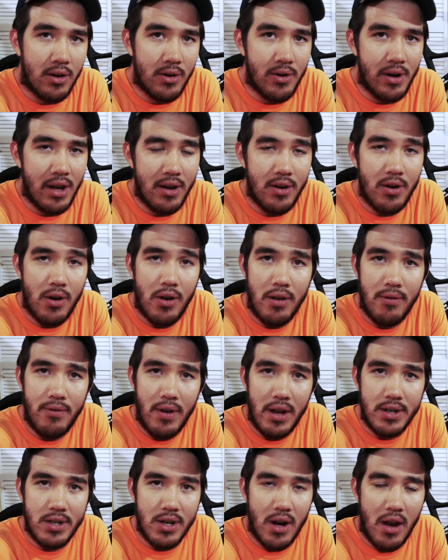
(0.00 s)
create your own
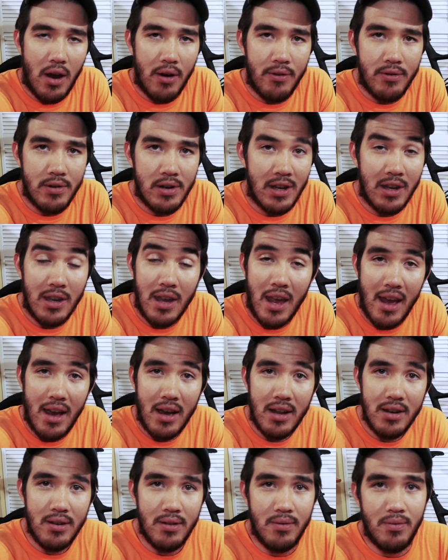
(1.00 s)
adventure however you
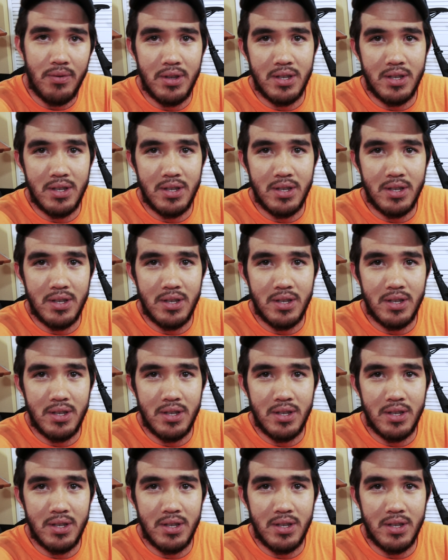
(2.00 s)
can.